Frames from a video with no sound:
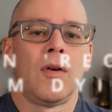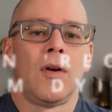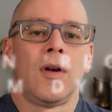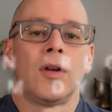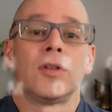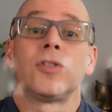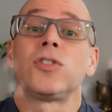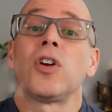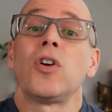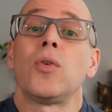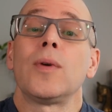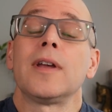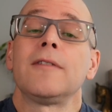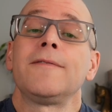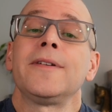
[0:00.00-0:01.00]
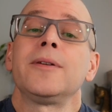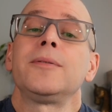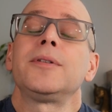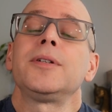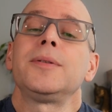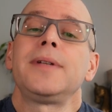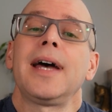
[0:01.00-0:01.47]
So if you
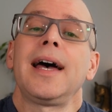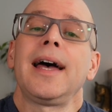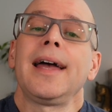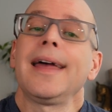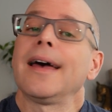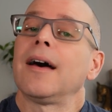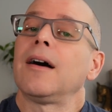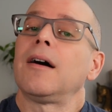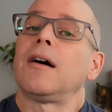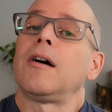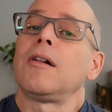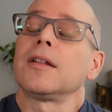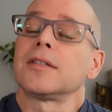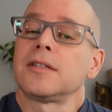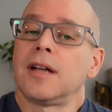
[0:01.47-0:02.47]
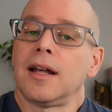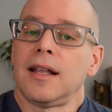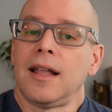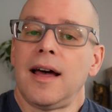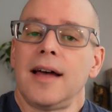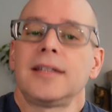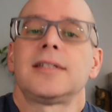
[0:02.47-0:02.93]
do die, all is not
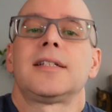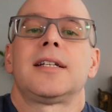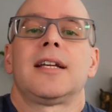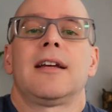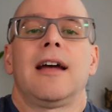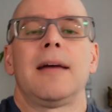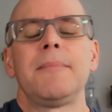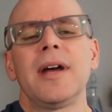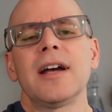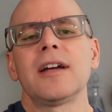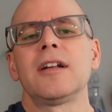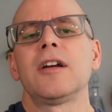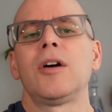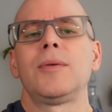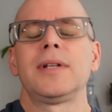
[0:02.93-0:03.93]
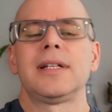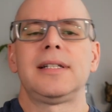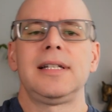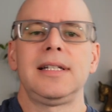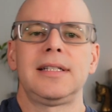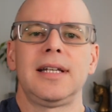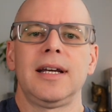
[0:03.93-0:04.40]
lost. I'm not going to go into
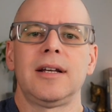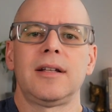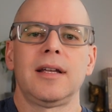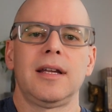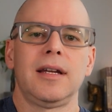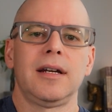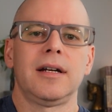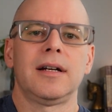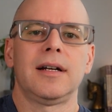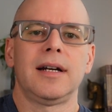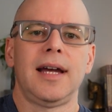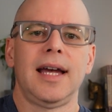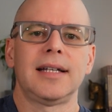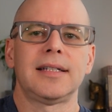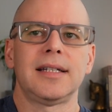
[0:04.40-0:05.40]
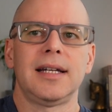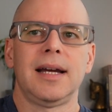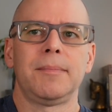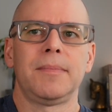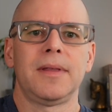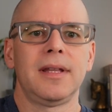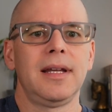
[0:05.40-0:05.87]
detail here. Actually,
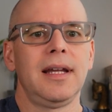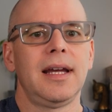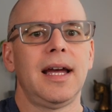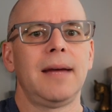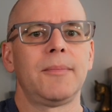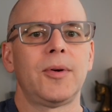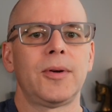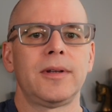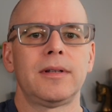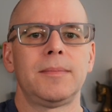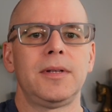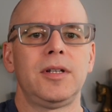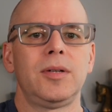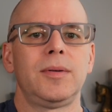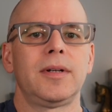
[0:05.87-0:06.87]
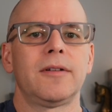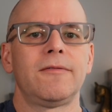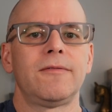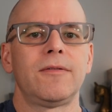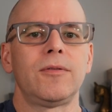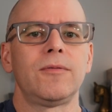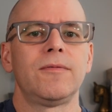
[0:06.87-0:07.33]
I think I'm going to be doing a
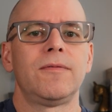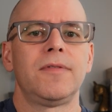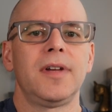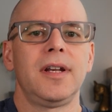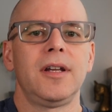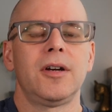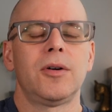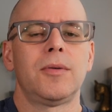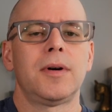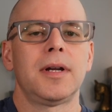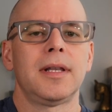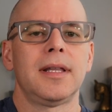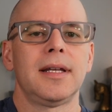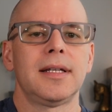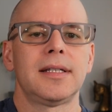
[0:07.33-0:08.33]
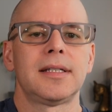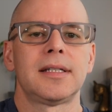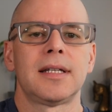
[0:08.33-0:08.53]
full video on this